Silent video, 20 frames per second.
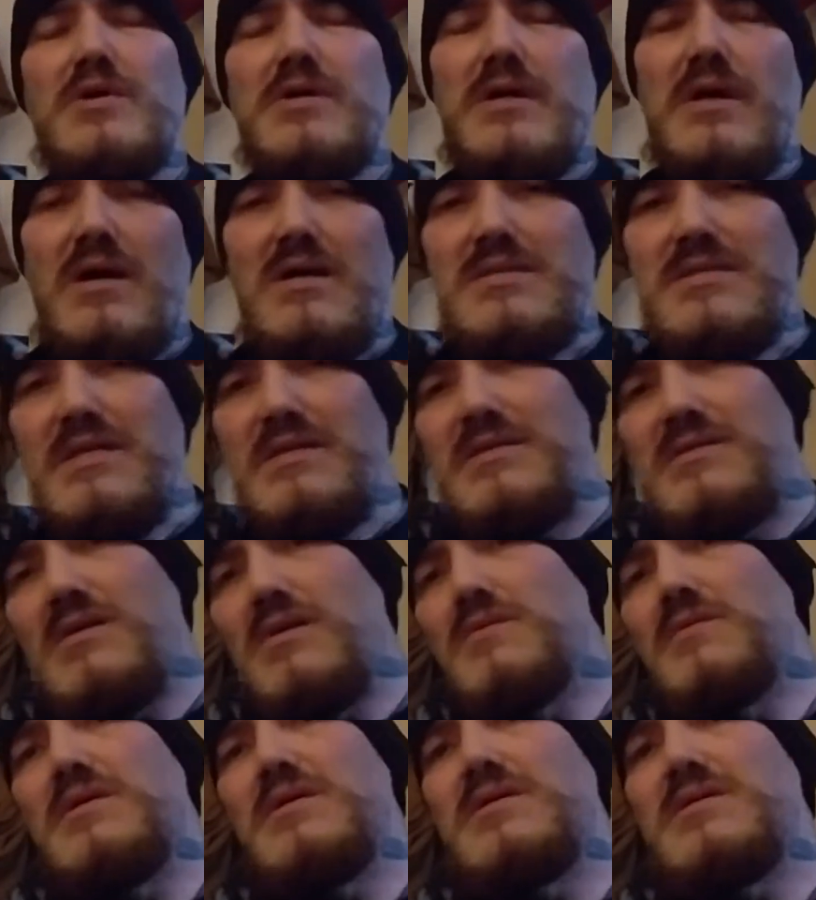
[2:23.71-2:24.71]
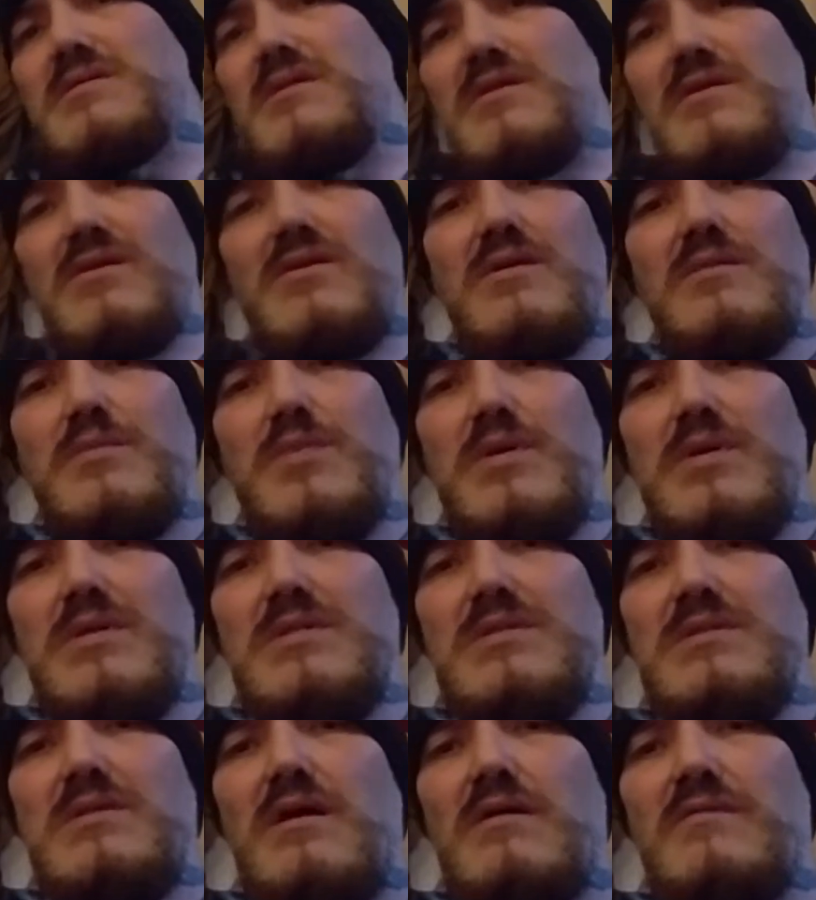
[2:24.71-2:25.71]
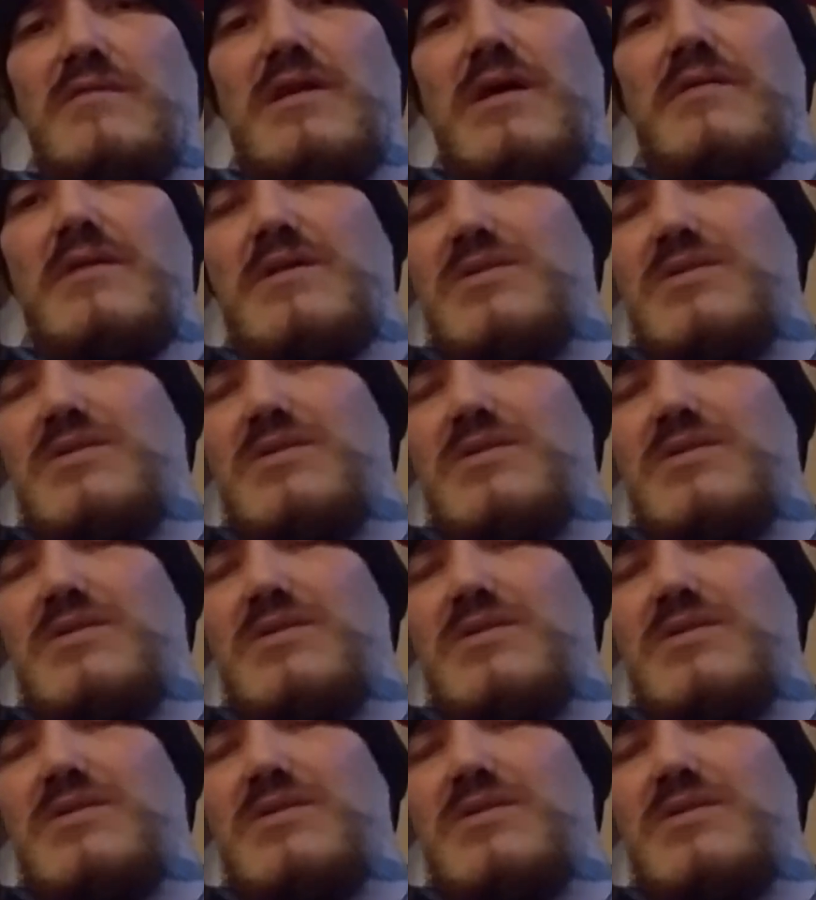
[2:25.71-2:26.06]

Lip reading: caustic sodas and they're going to put stuff in there that's